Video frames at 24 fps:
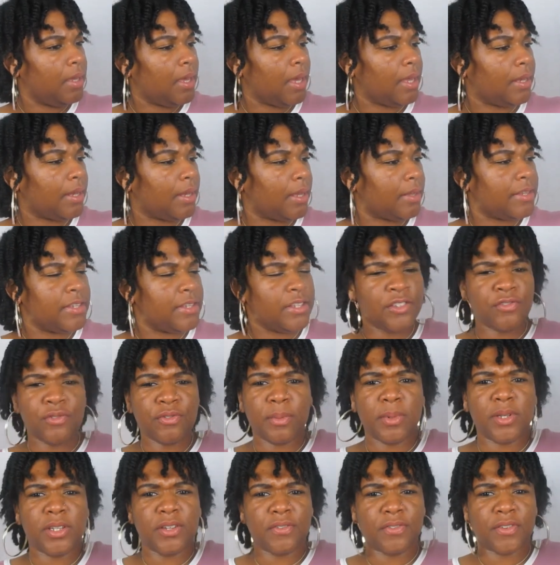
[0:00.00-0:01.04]
now this is from
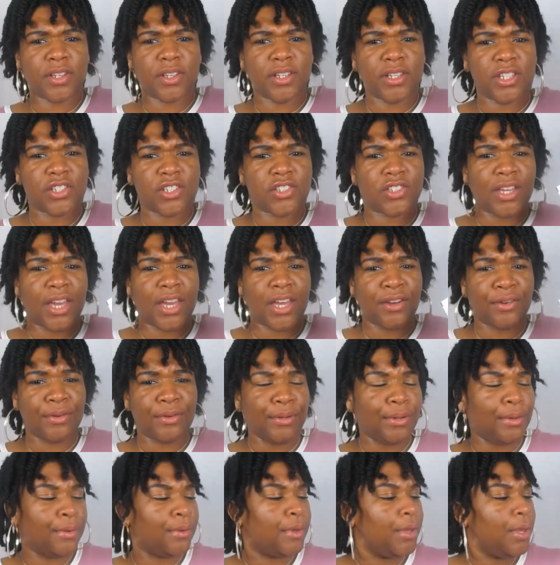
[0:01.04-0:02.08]
a different collection, I don't
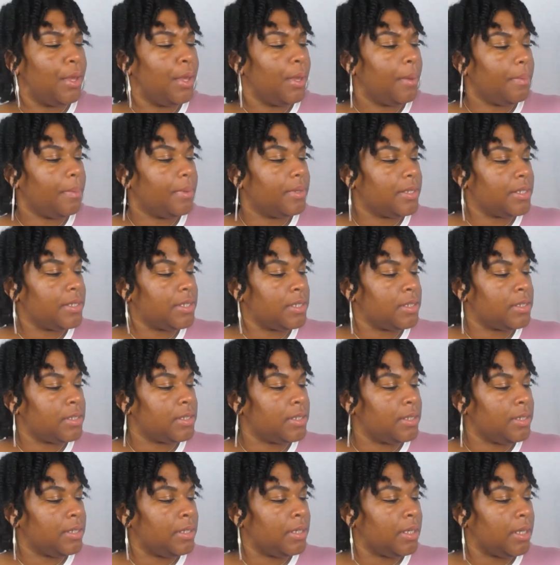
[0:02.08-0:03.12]
know. But this is
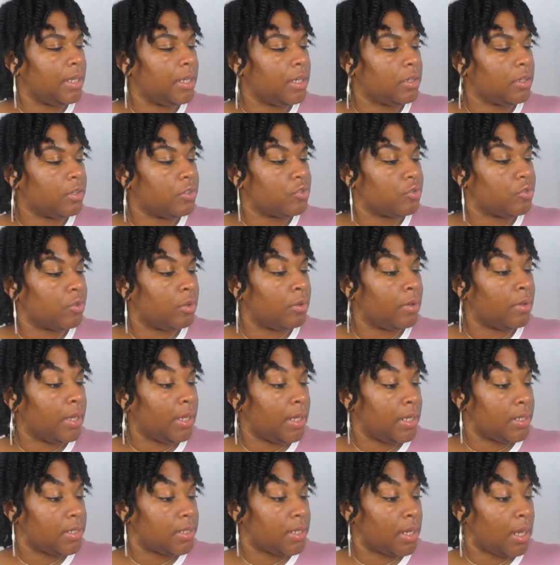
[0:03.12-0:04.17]
the In Control
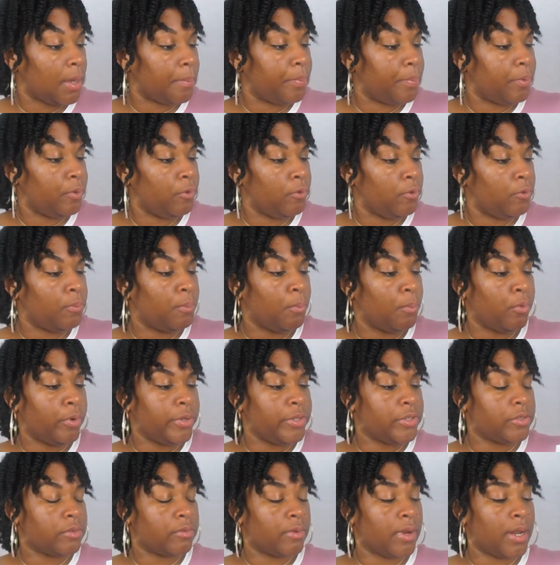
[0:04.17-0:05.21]
Anti-Poof
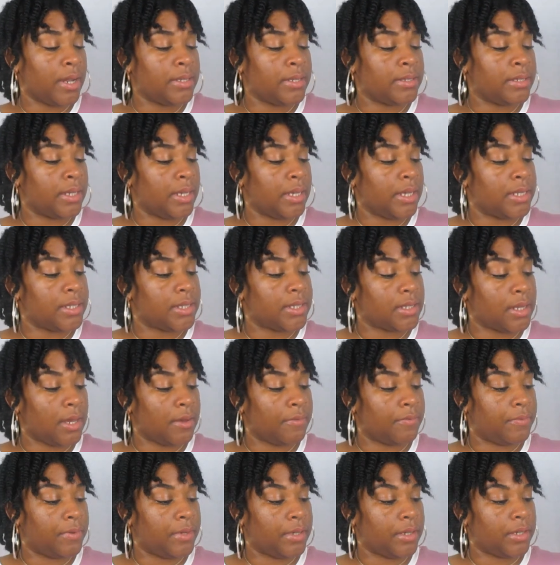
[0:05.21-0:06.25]
Moisturizing and
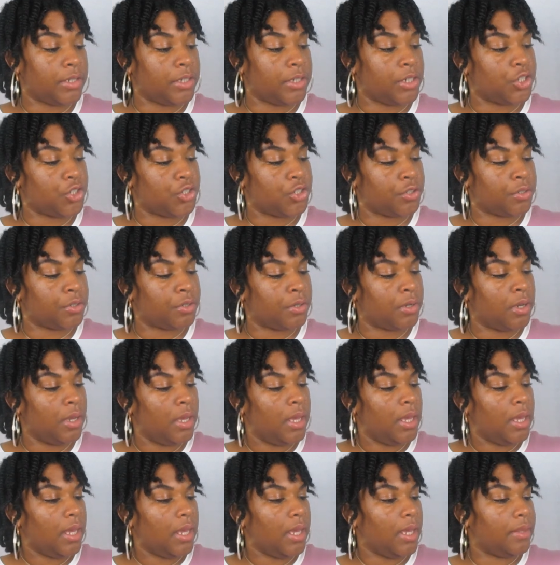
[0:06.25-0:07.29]
Softening Conditioner.
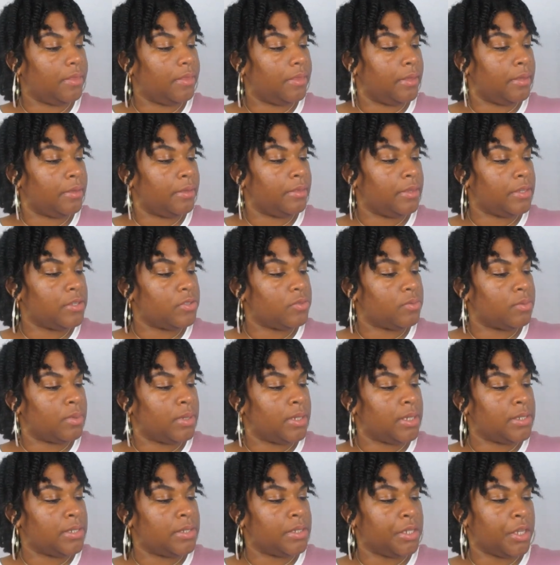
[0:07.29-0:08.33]
And then this one
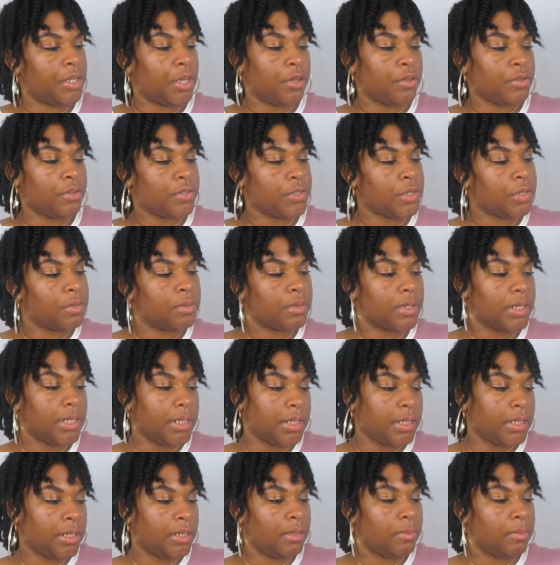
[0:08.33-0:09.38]
is the Also
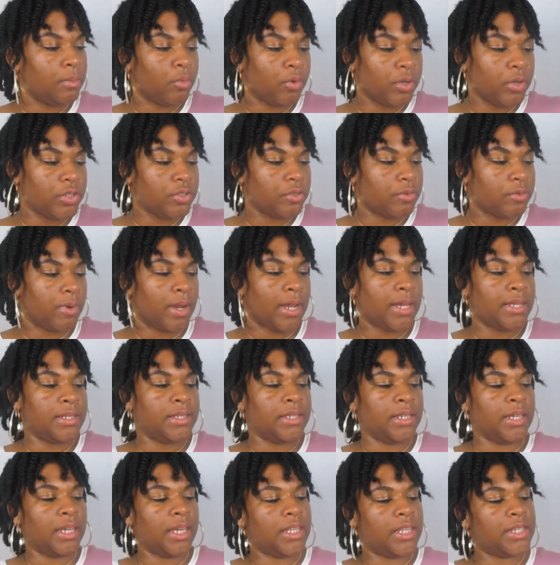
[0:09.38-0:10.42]
Clean
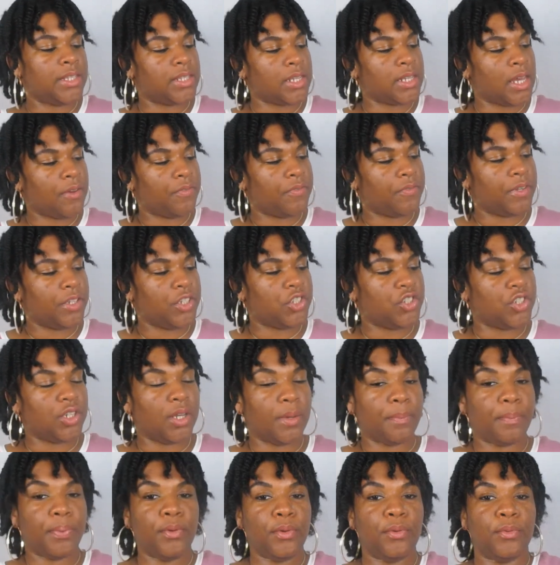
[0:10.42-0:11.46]
Moisturizing and Softening
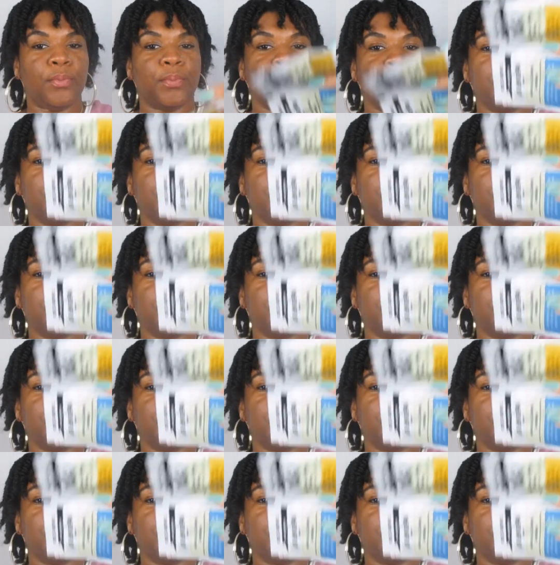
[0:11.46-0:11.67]
Shampoo.